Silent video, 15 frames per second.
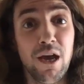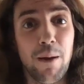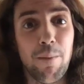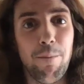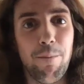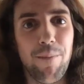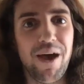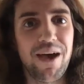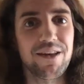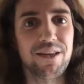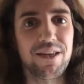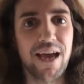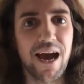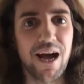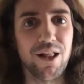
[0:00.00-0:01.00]
Met
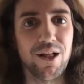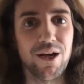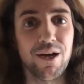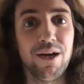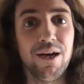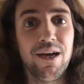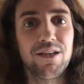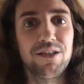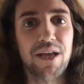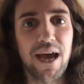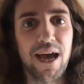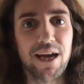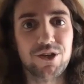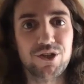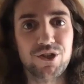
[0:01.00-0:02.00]
Gala
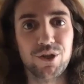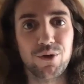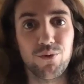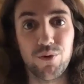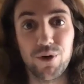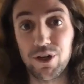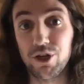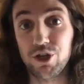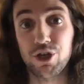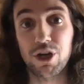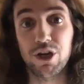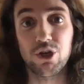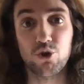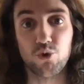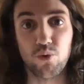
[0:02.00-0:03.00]
tax the rich
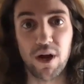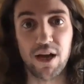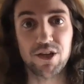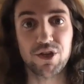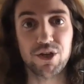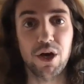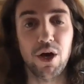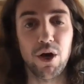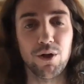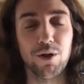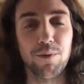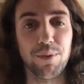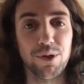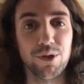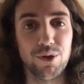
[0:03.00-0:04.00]
dress
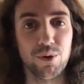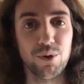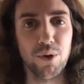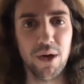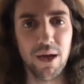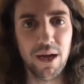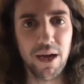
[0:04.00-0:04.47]
hullabaloo.